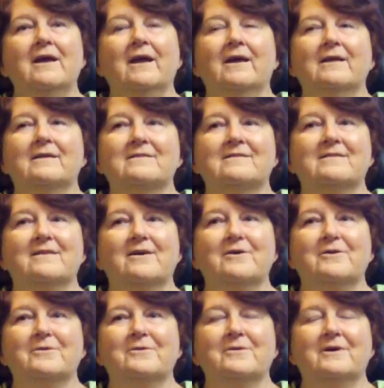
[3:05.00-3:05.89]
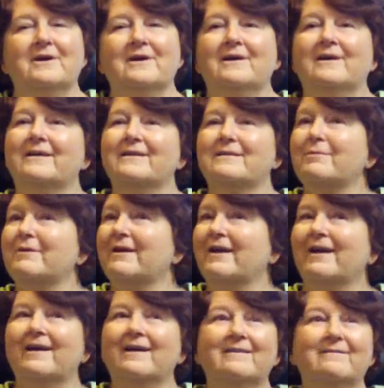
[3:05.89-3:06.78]
and so it's been
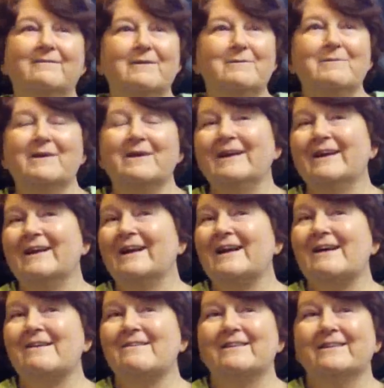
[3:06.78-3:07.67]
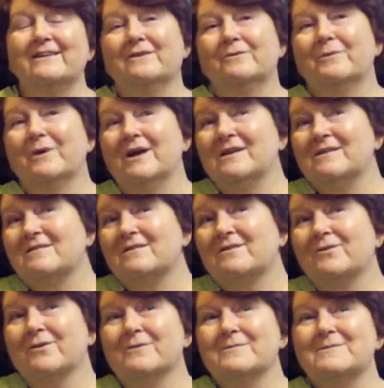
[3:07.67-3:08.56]
kind of, we've been in and out of little
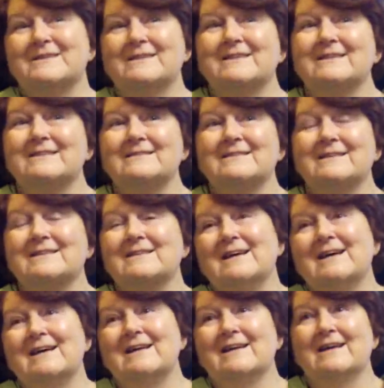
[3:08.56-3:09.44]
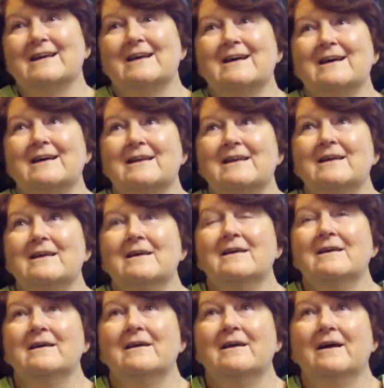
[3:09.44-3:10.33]
rainstorms and things like that, and
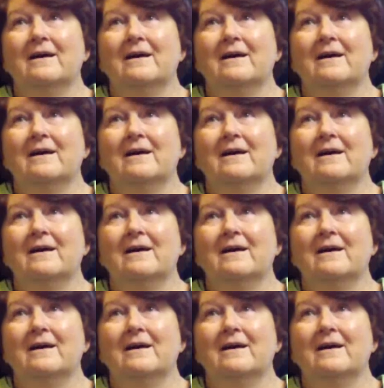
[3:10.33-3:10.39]
cold.